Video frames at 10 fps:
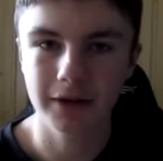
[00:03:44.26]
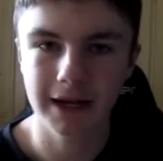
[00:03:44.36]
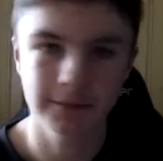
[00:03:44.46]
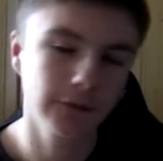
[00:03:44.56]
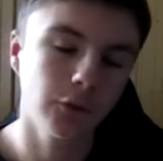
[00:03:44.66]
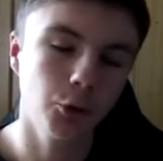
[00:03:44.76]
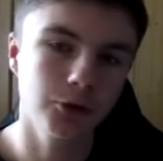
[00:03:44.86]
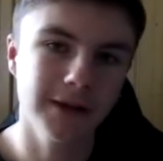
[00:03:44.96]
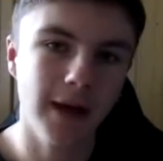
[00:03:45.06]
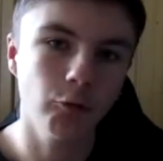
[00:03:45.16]
Games and Forza
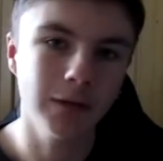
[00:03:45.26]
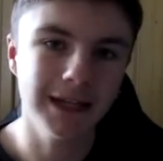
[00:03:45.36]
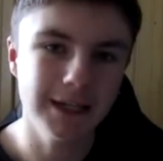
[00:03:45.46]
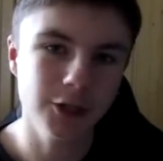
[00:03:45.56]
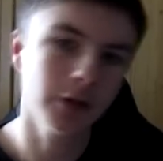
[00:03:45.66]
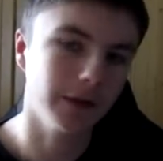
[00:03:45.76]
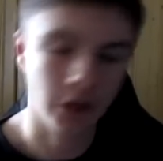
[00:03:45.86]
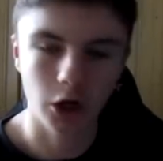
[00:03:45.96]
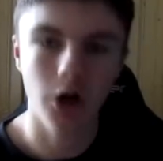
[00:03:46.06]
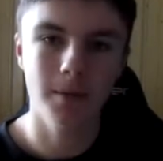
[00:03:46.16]
and that release stuff like
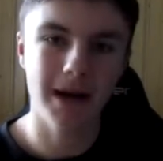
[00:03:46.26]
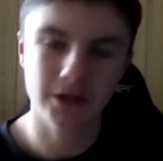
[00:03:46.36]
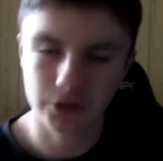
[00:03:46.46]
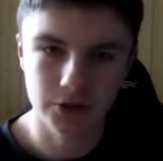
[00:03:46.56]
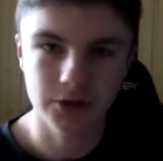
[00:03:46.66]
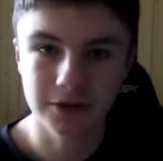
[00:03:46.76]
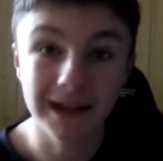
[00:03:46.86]
car packs and